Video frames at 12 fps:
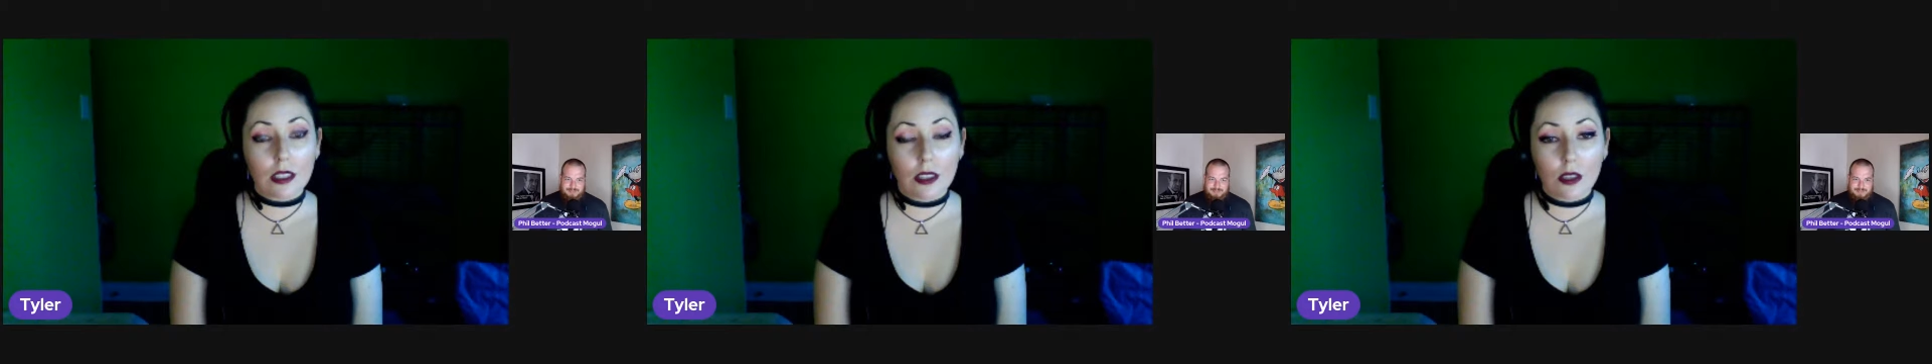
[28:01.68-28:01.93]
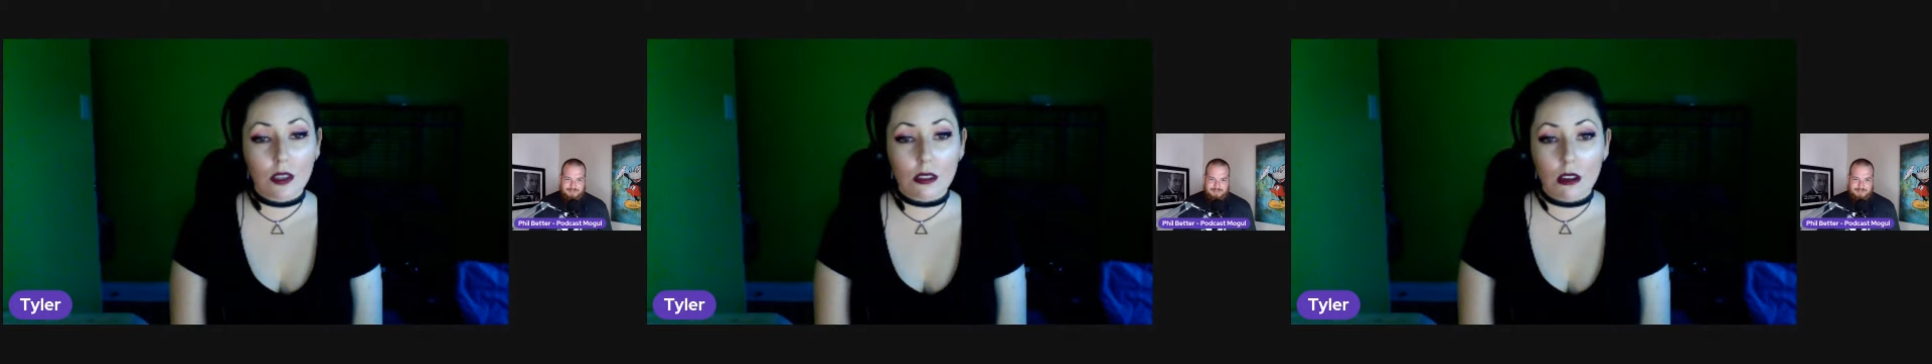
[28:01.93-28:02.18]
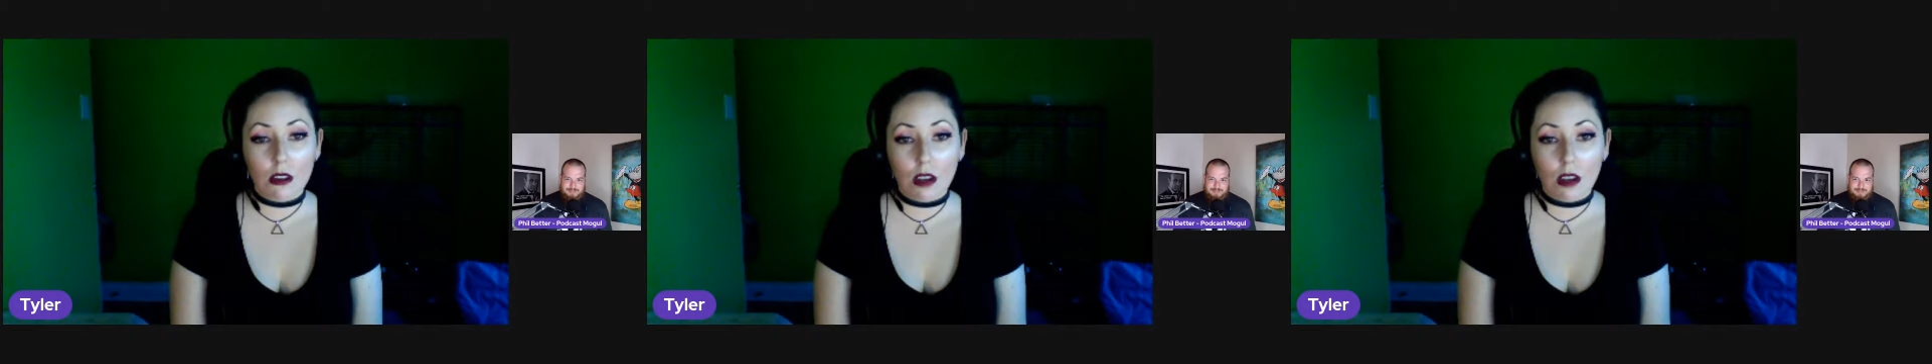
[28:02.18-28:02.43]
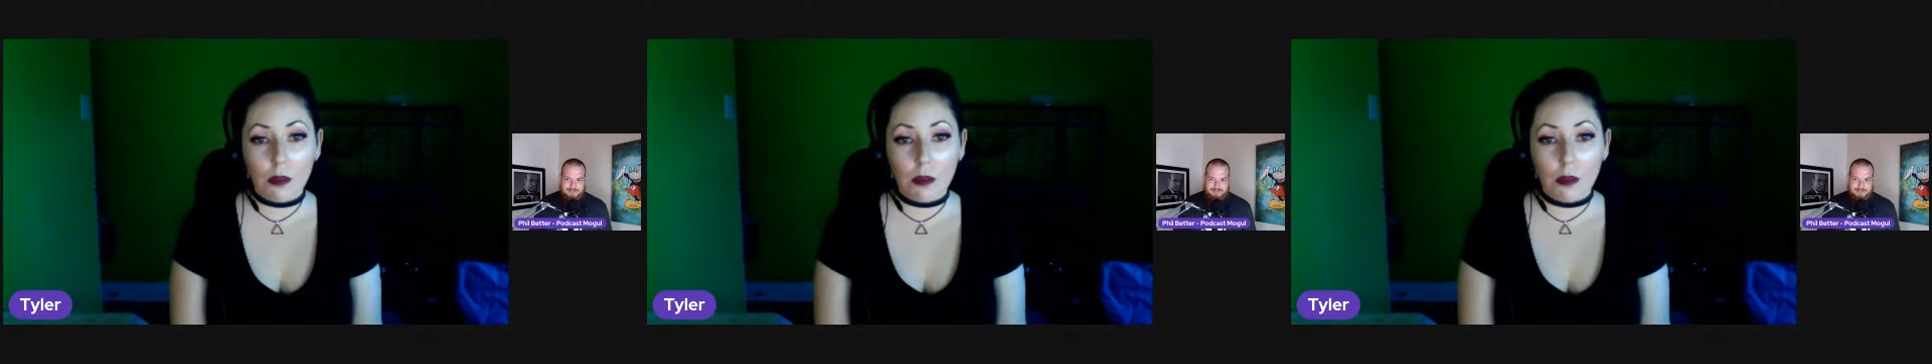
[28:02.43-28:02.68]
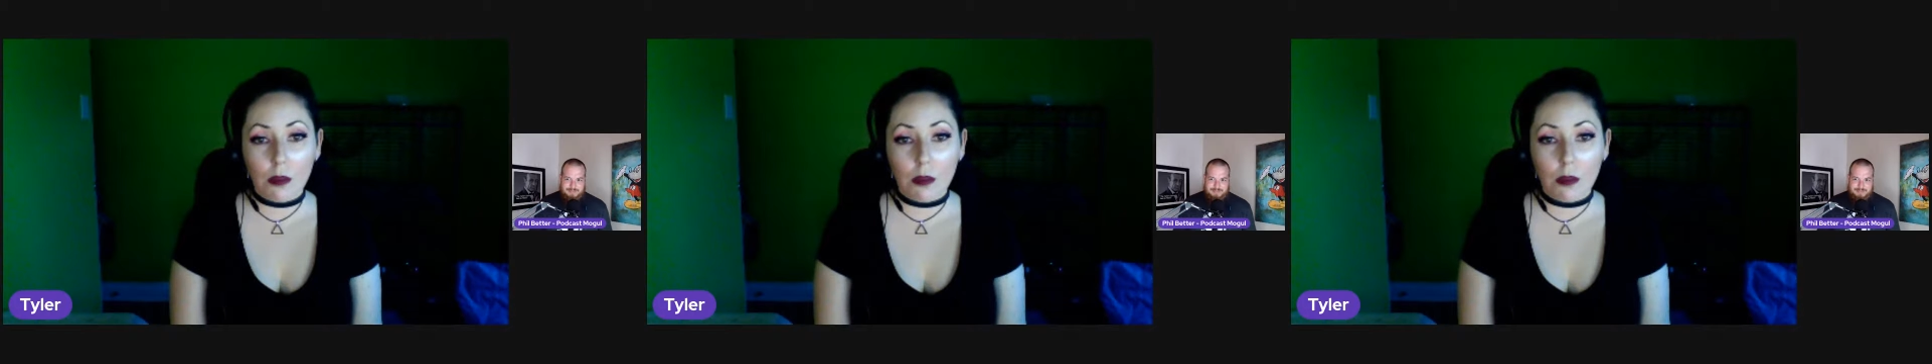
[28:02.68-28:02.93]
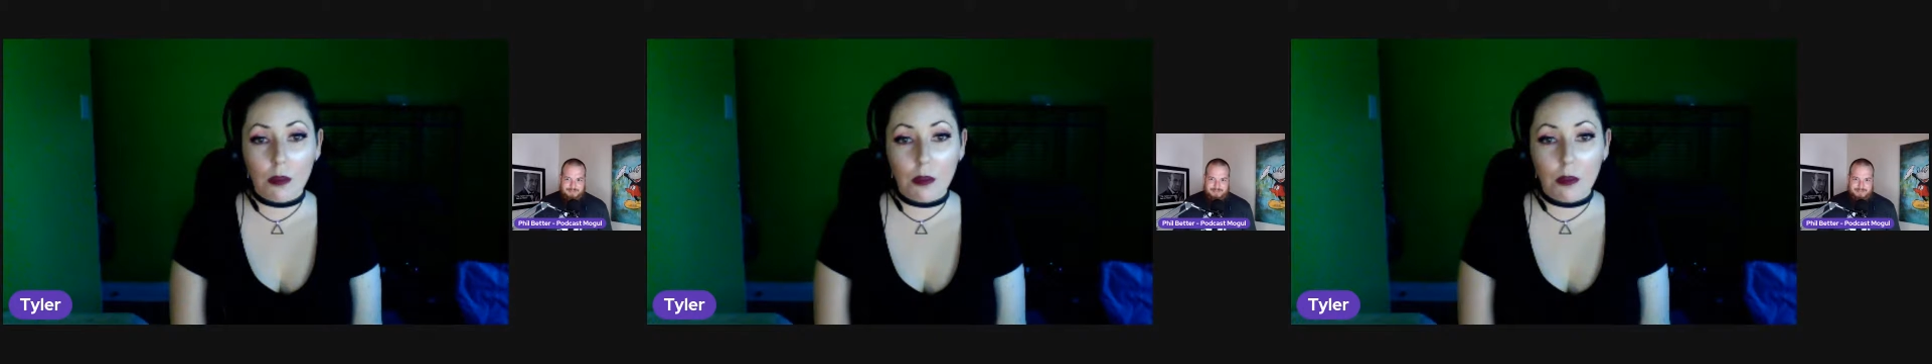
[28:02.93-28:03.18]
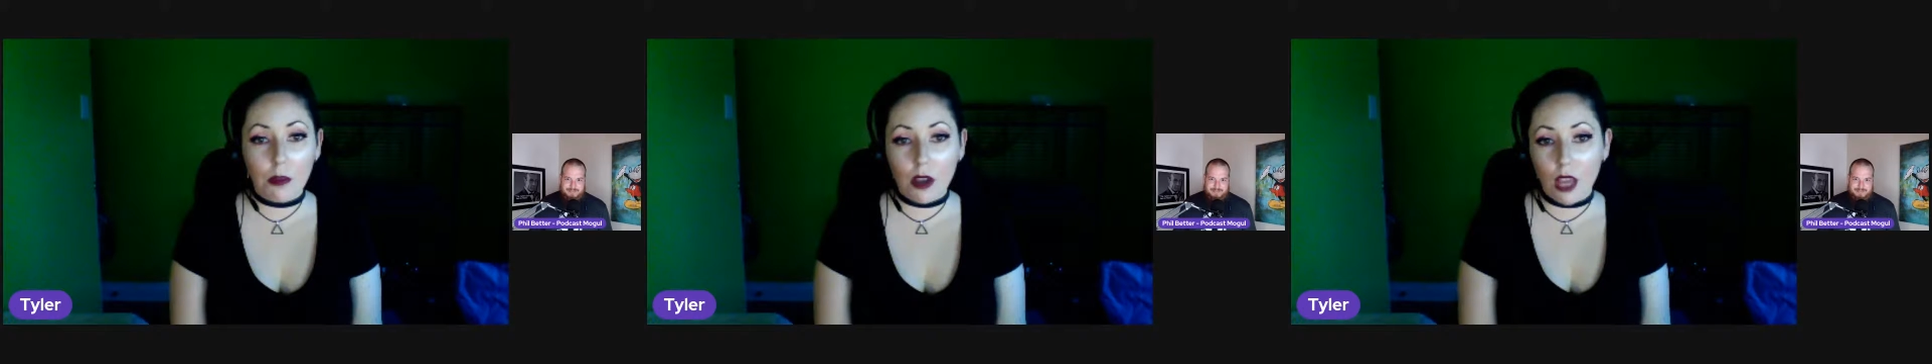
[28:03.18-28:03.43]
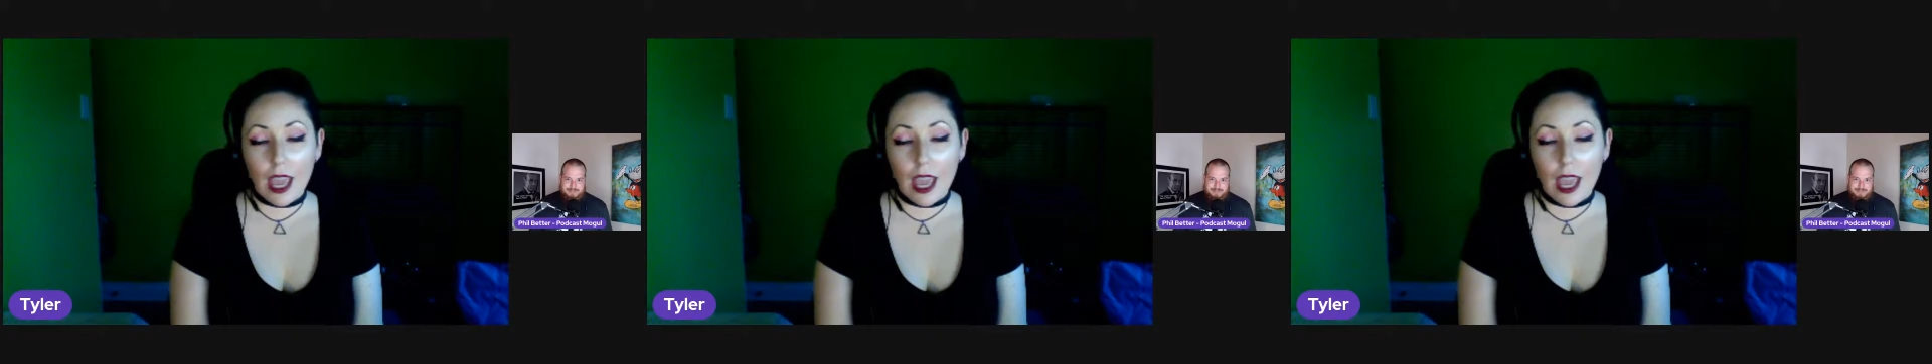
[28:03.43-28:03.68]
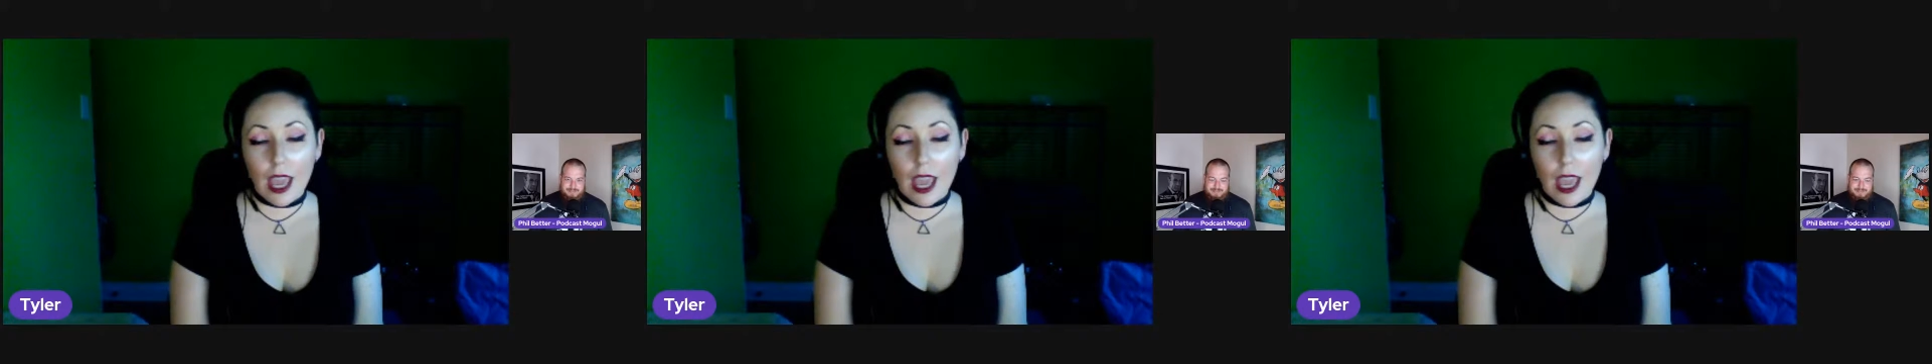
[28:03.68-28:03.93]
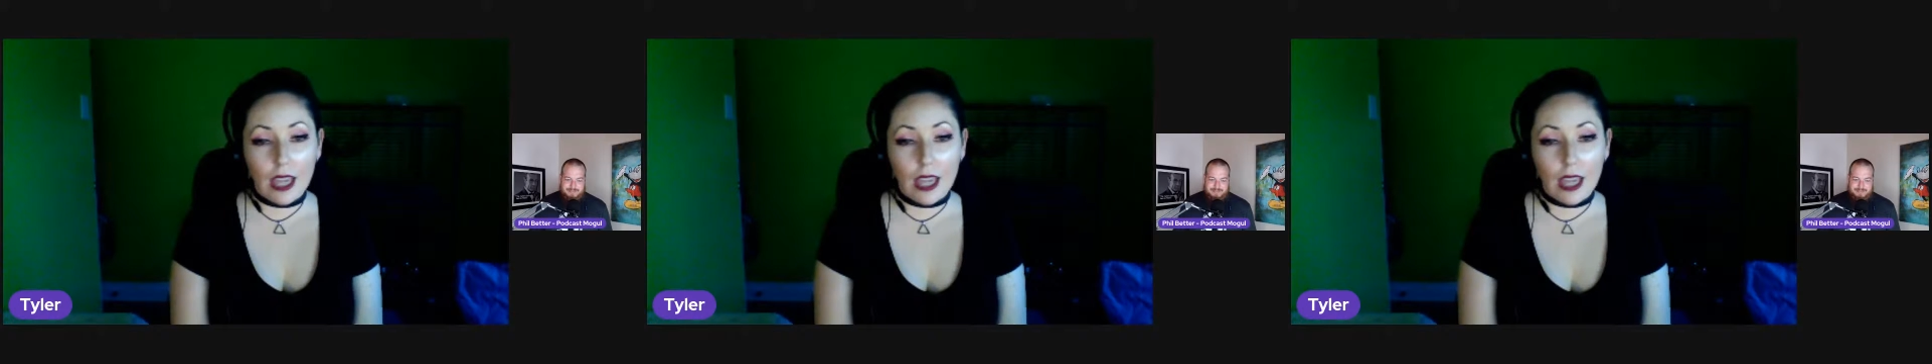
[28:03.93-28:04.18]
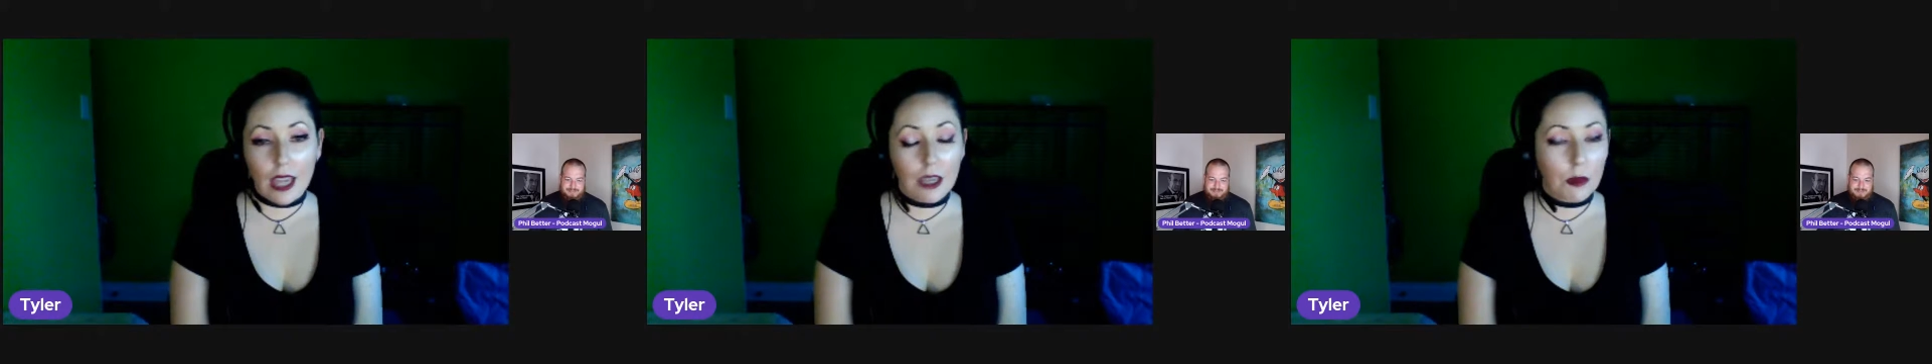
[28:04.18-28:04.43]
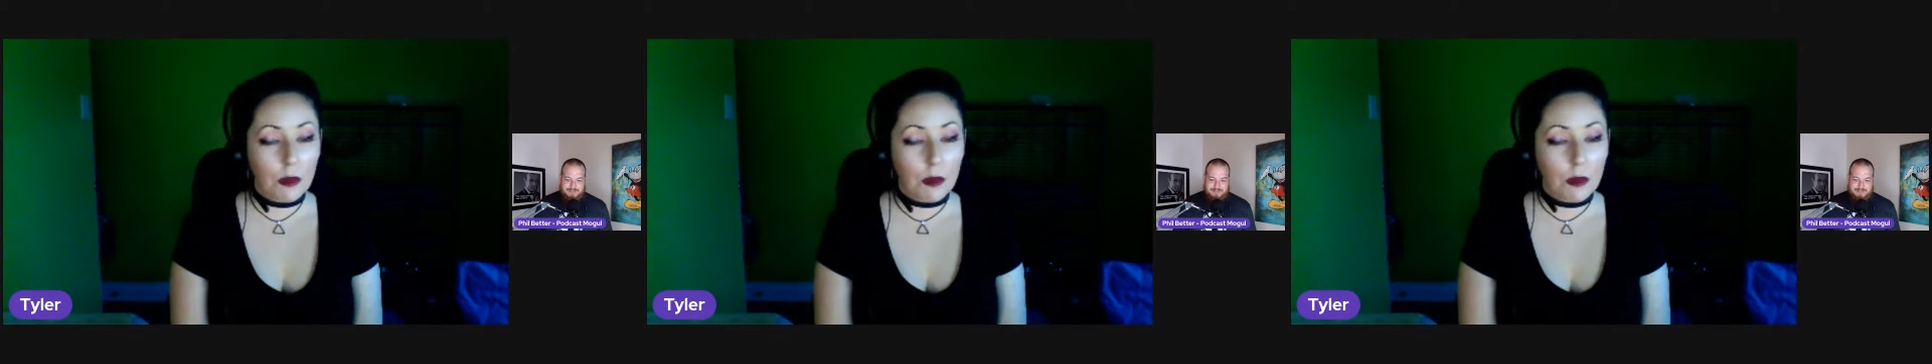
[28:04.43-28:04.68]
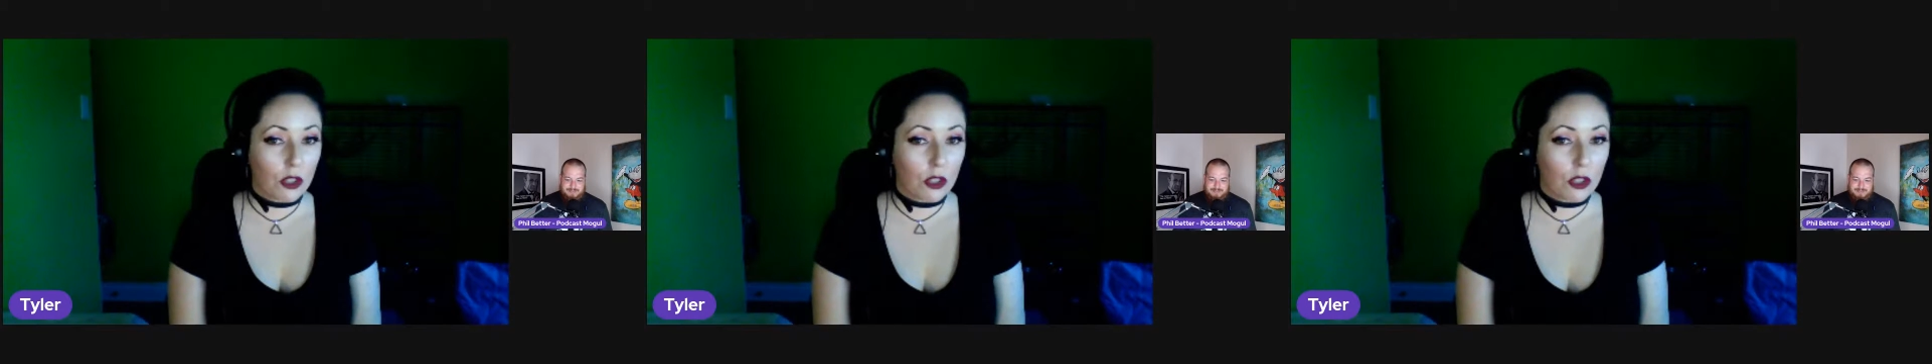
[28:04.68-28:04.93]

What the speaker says: hear us talk about any particular wrestler,